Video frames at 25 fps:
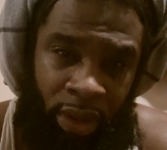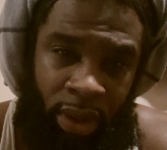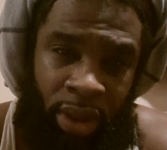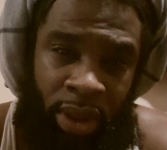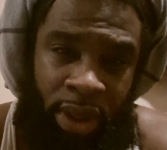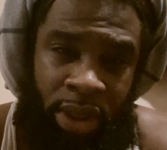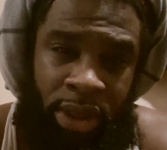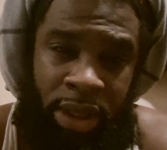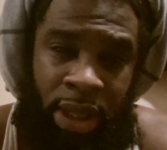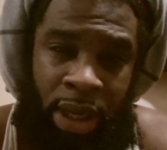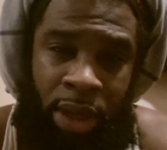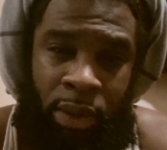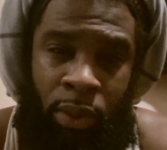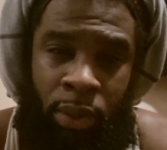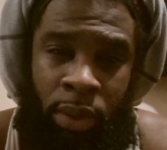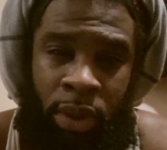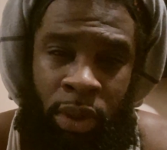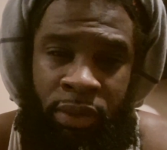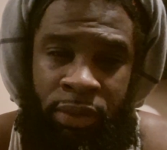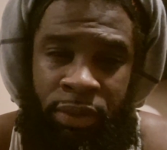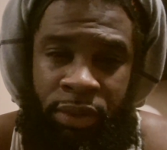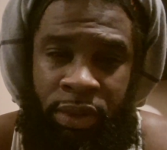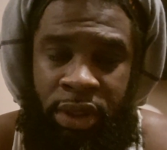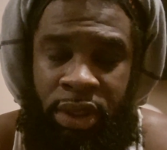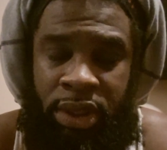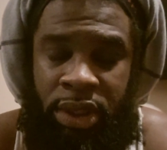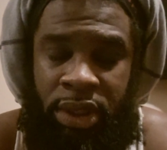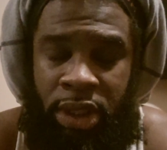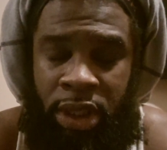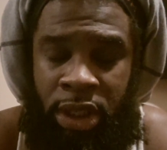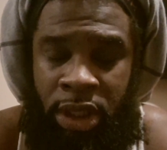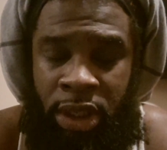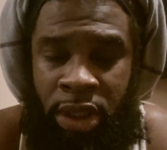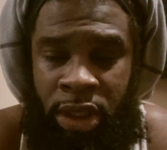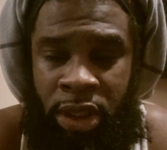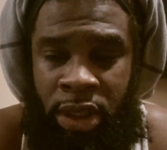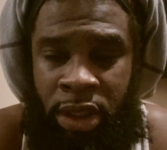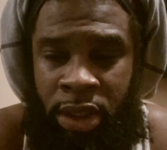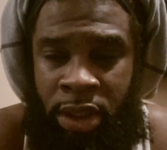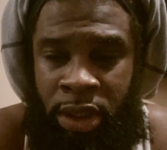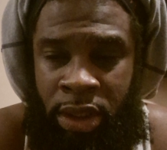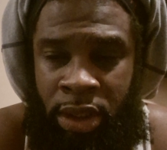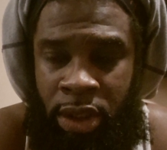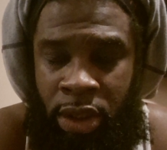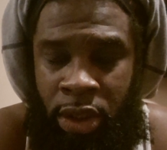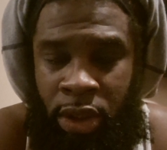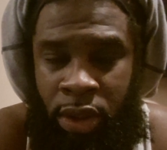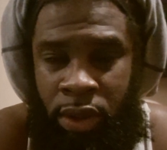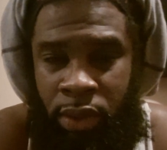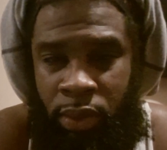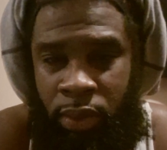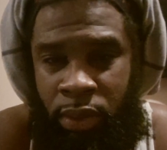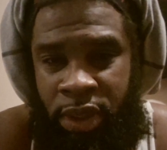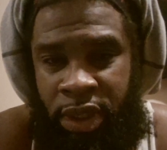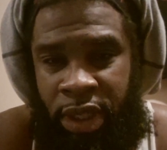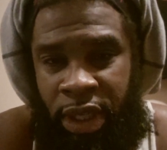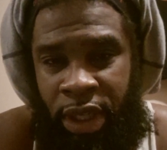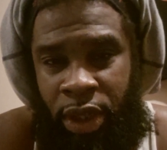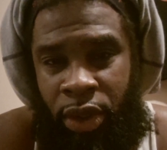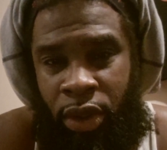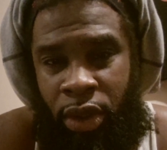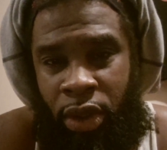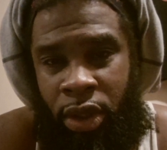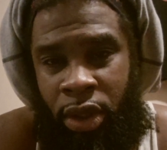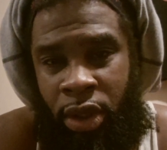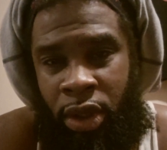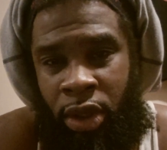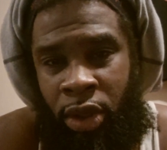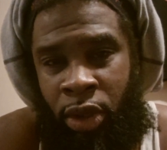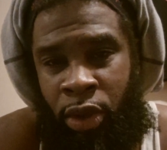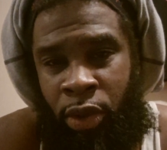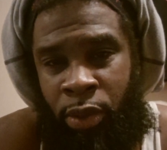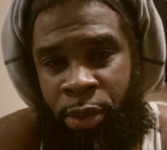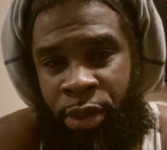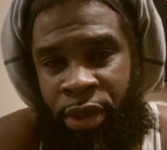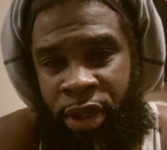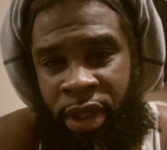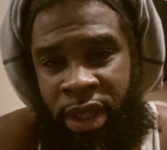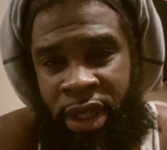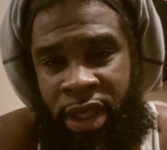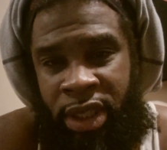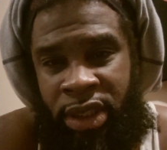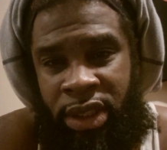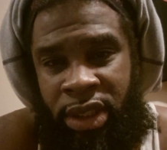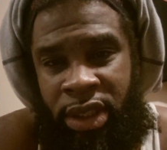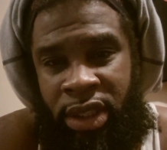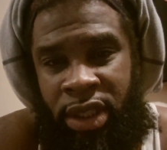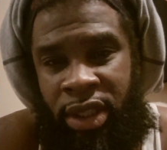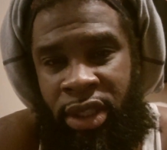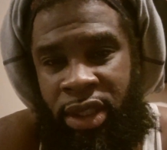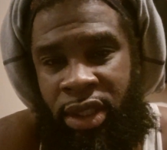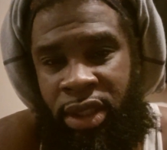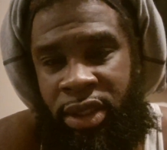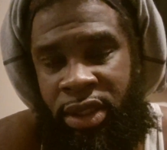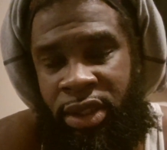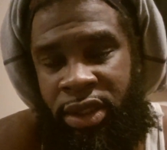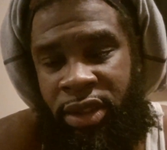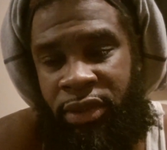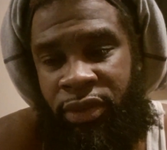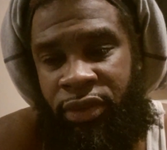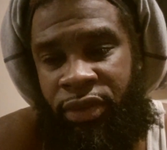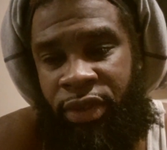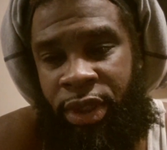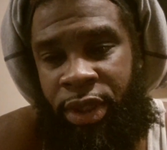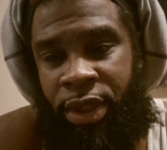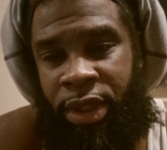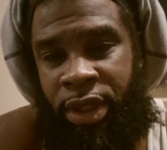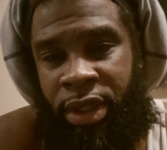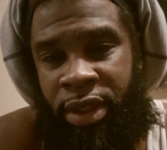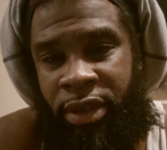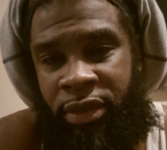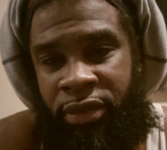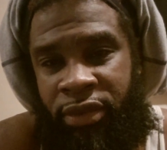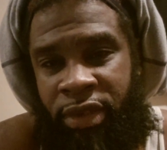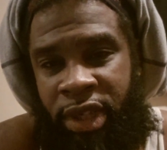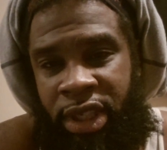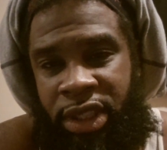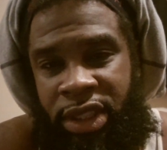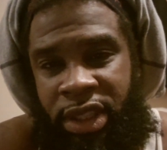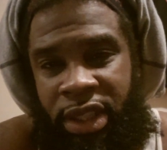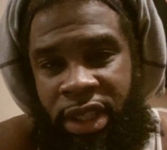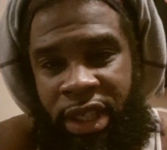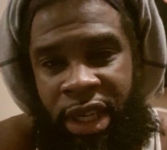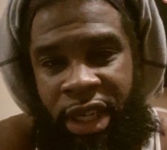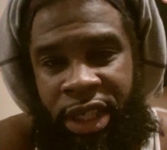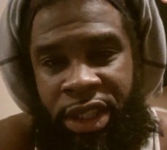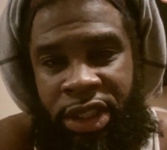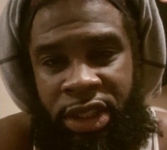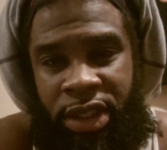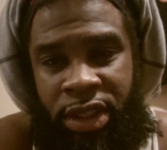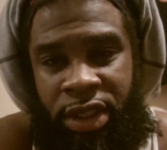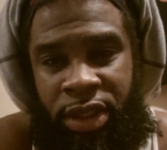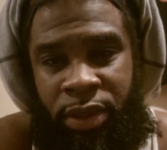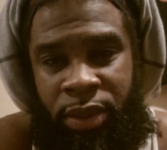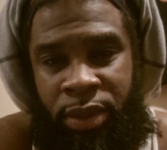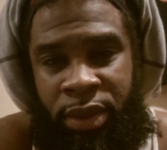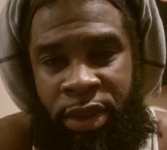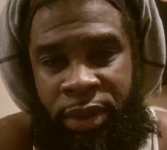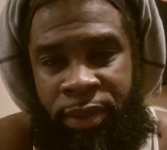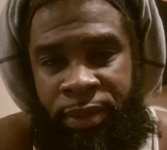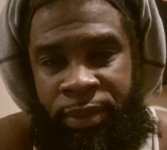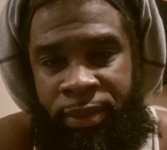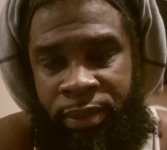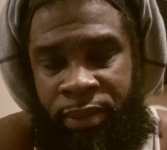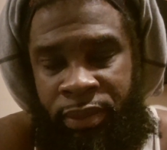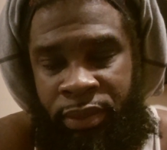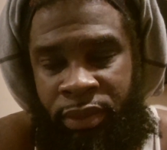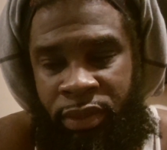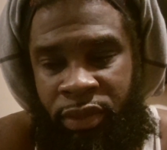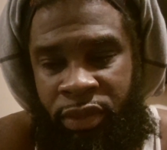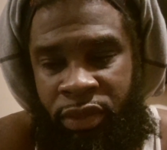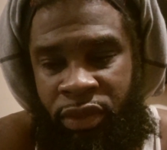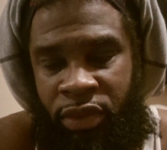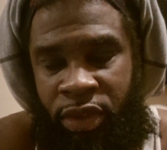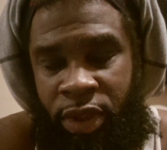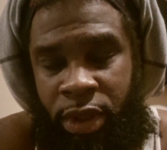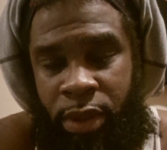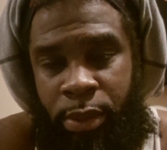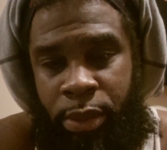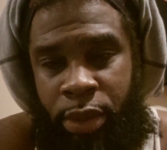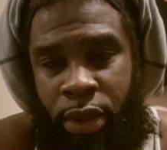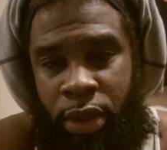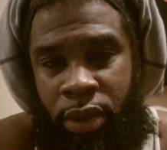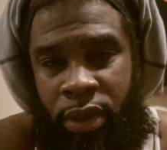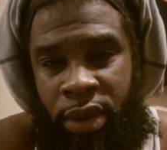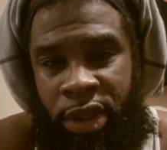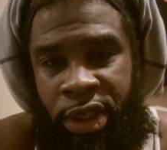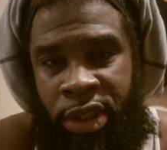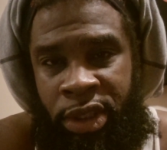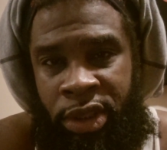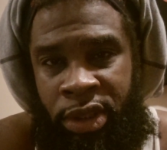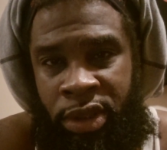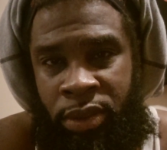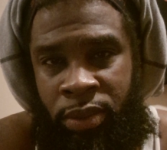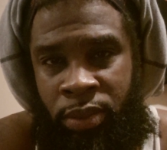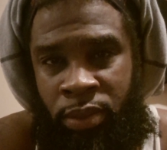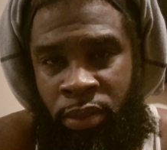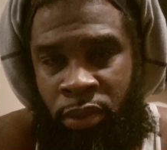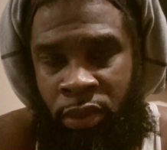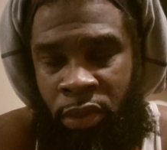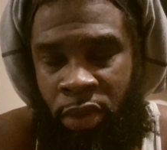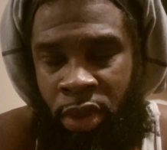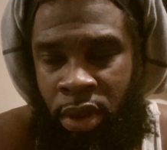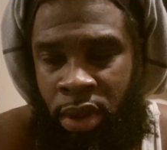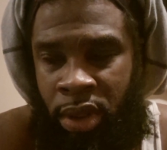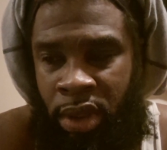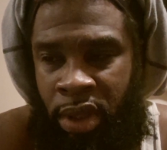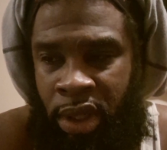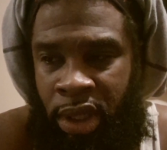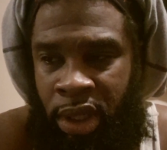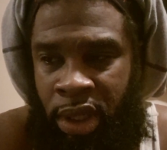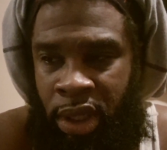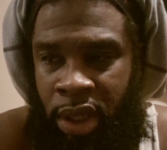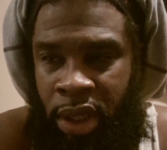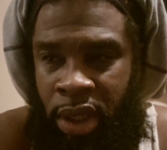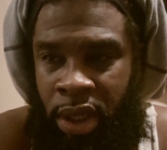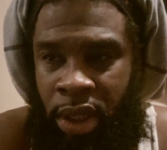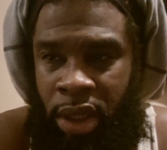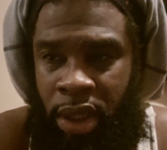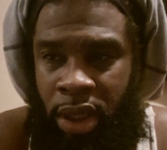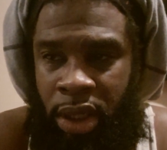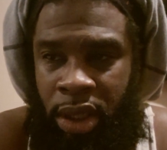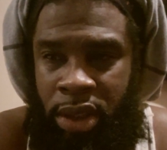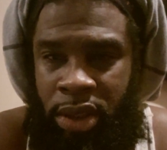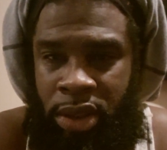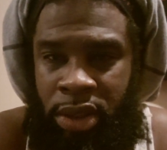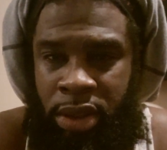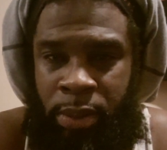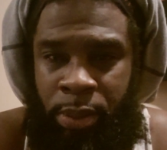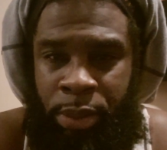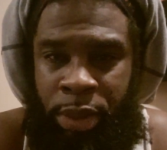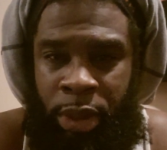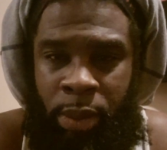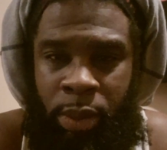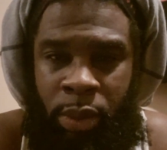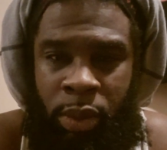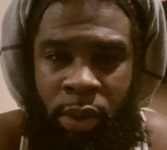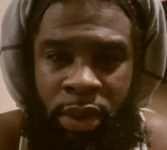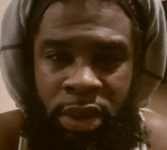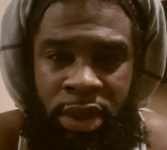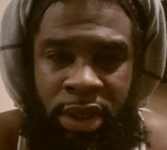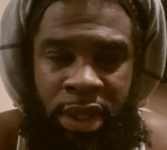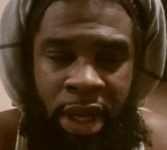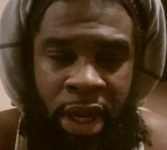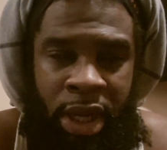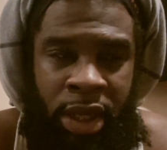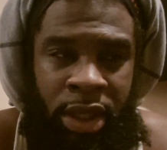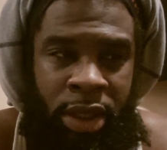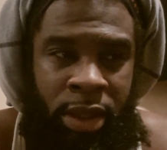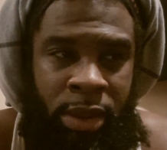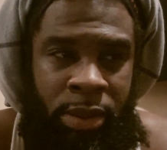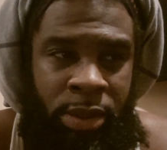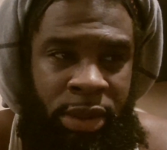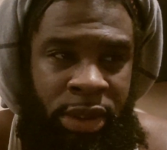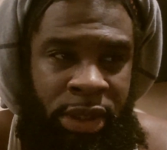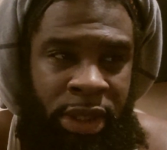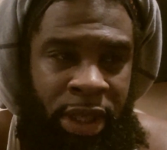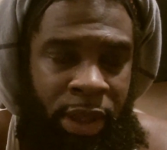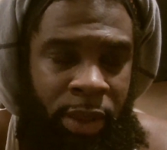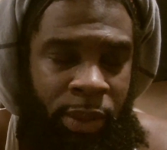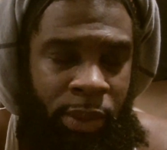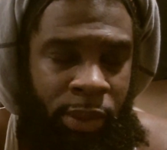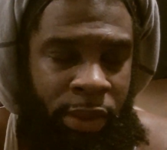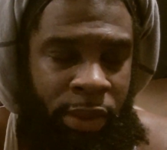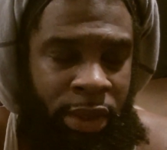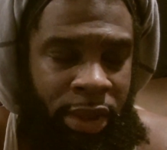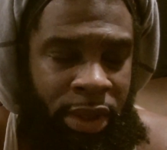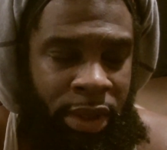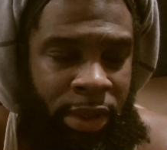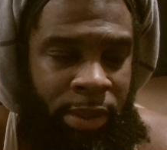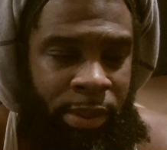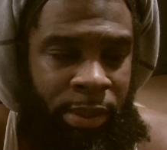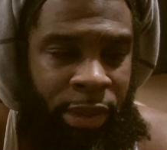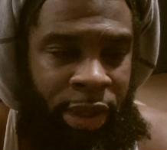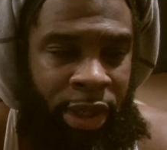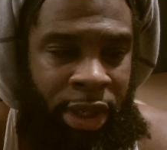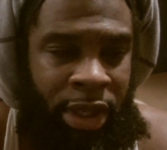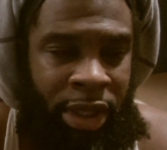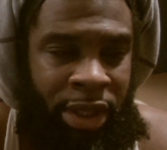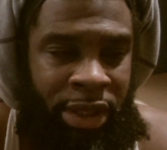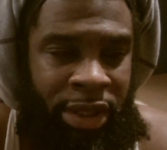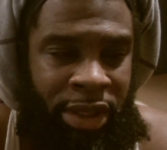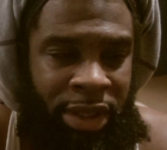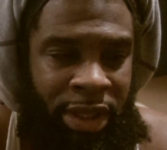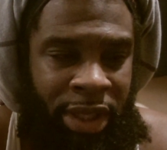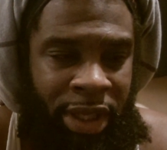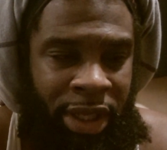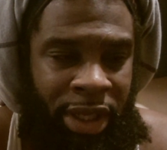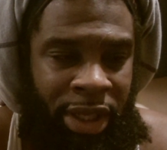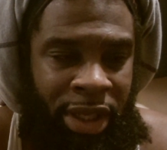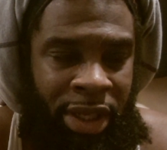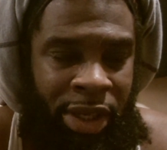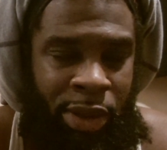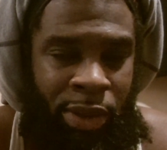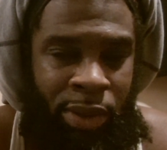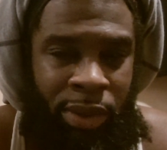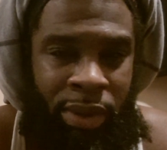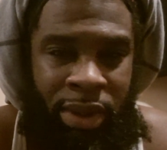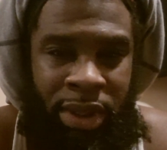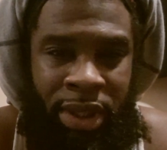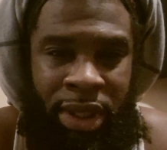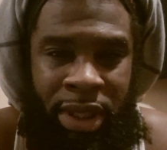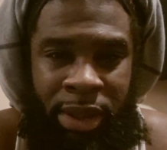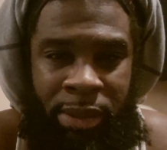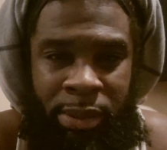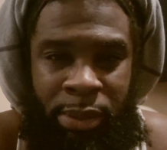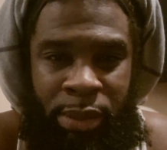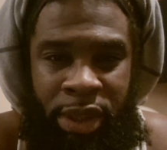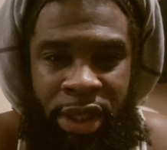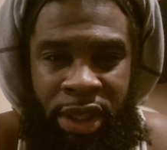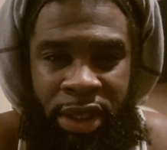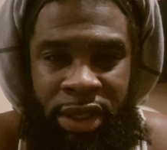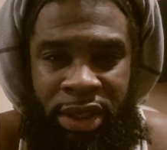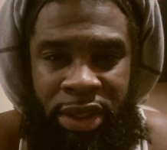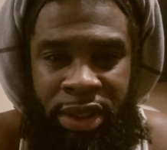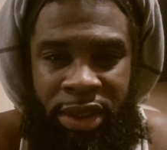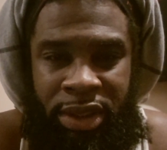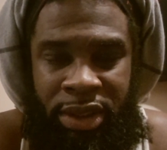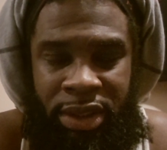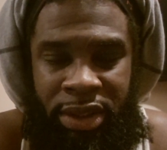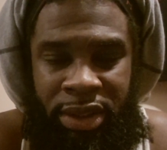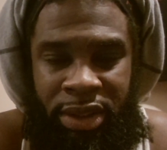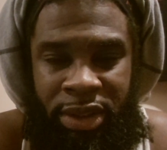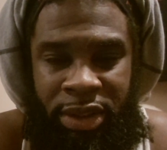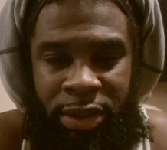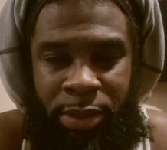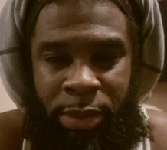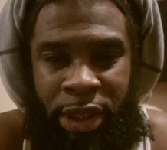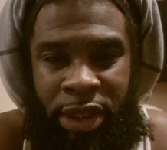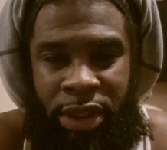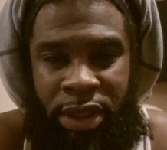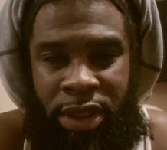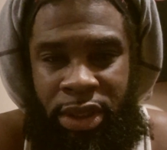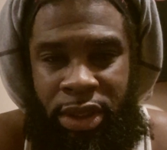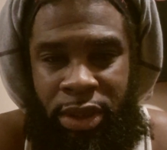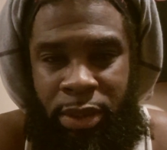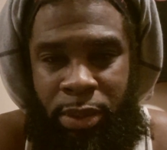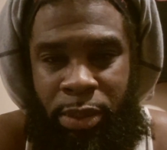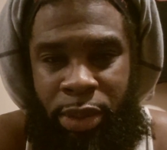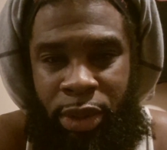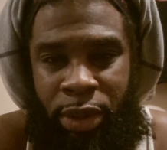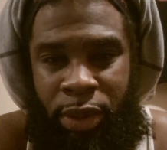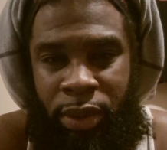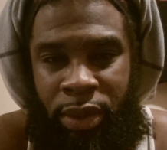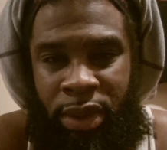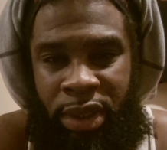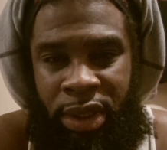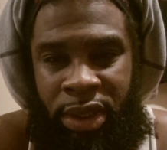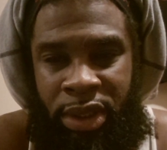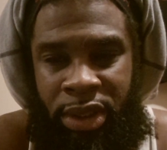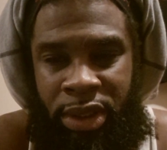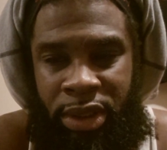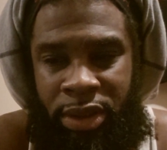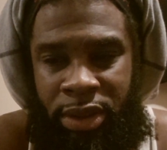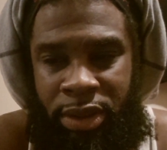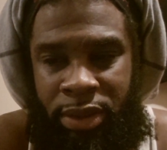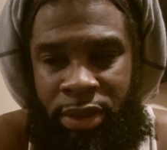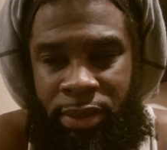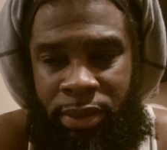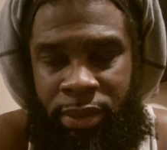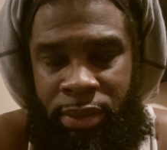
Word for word: Just how worthless uh what they call OPS Cleveland Civilian Investigation Unit for the police. Some people was kind of upset when the mayor said he gonna cut budgets, especially the police.